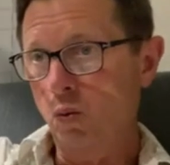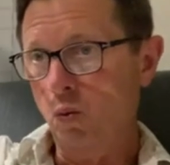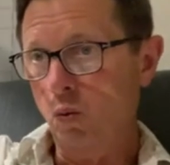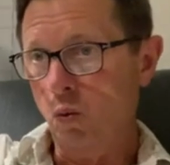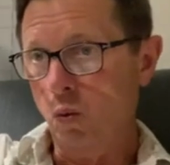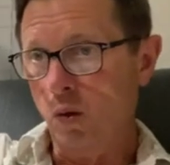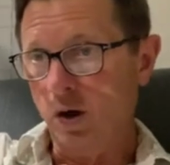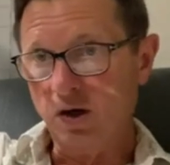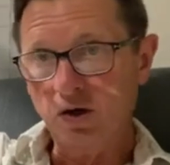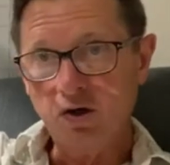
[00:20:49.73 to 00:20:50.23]

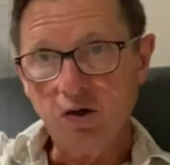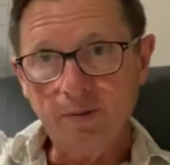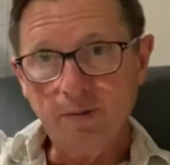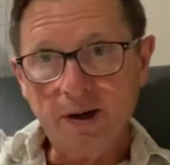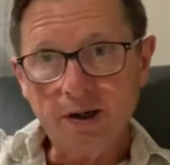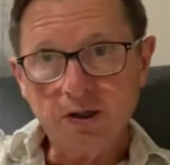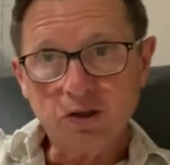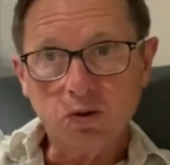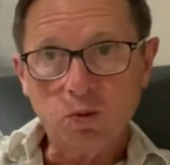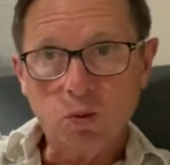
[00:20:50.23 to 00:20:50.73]
work too
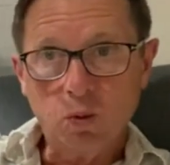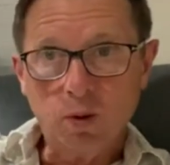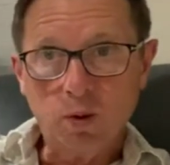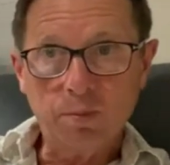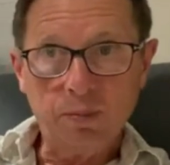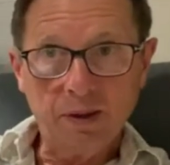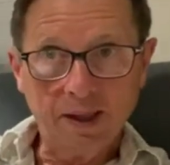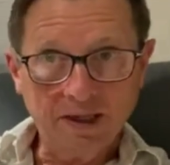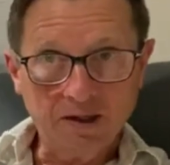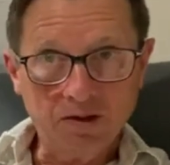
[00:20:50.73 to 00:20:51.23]
much or
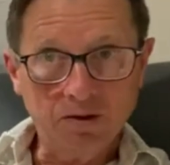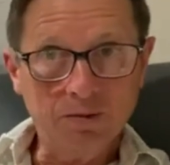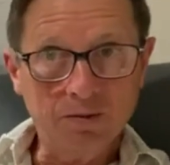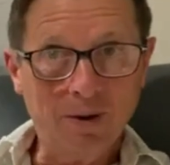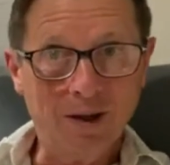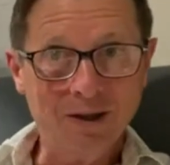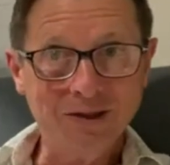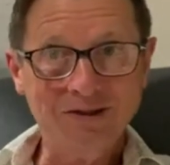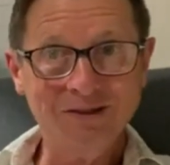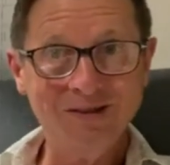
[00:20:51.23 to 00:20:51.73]
play too
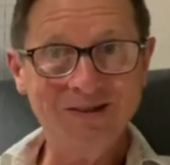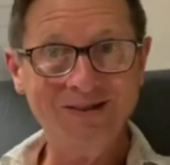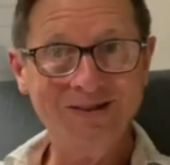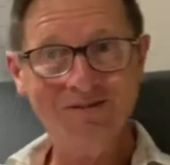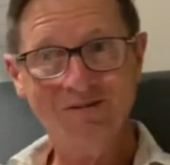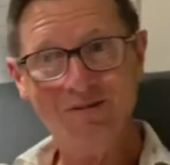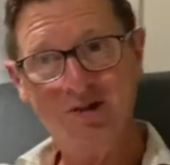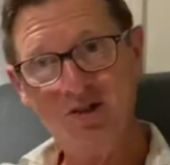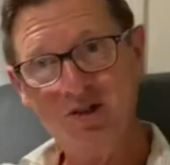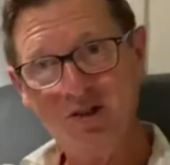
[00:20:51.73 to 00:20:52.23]
much,
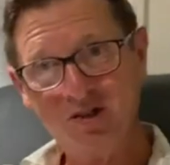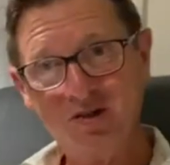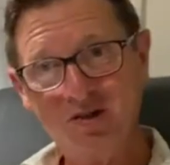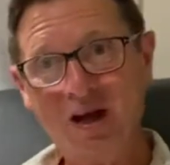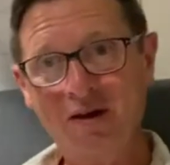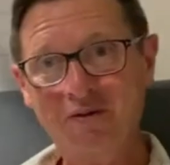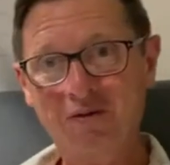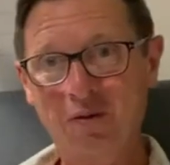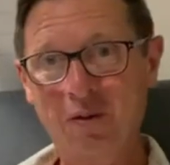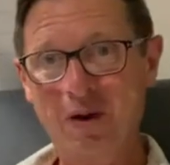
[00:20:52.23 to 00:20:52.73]
but just
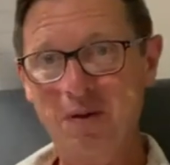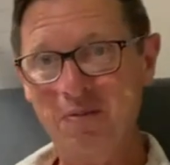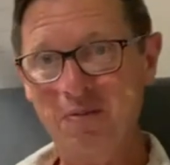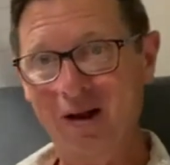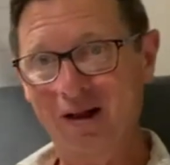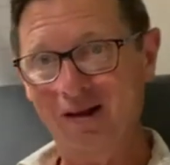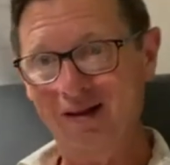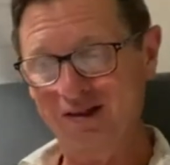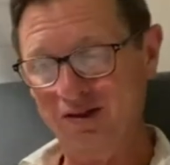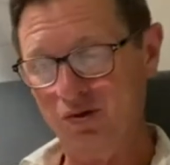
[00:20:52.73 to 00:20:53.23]
have the right
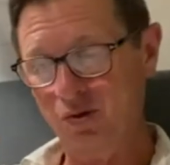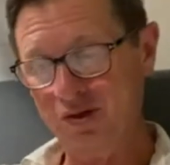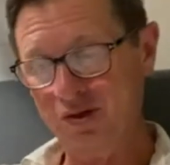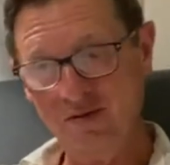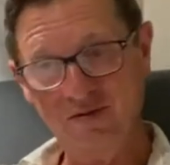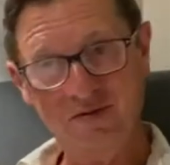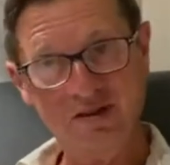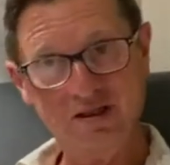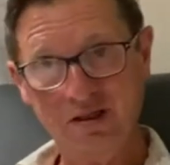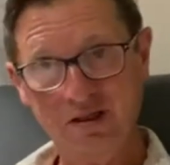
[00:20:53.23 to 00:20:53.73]
balance or
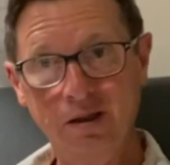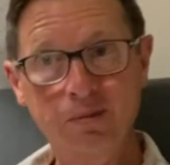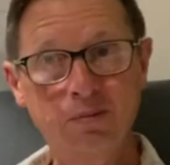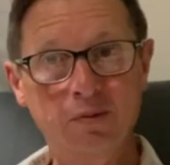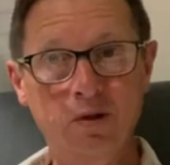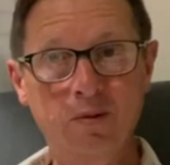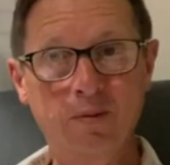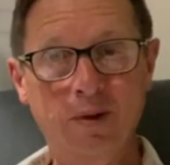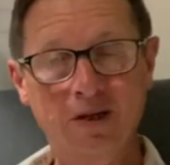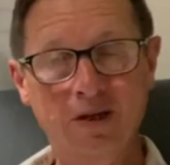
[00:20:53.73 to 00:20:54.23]
even sleep
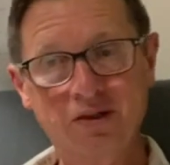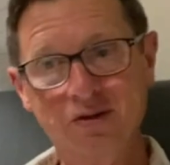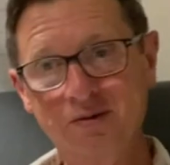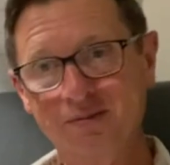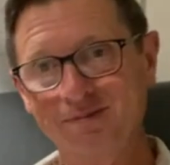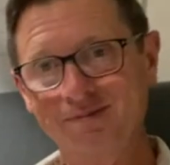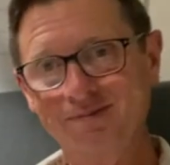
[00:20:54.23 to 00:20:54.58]
too much.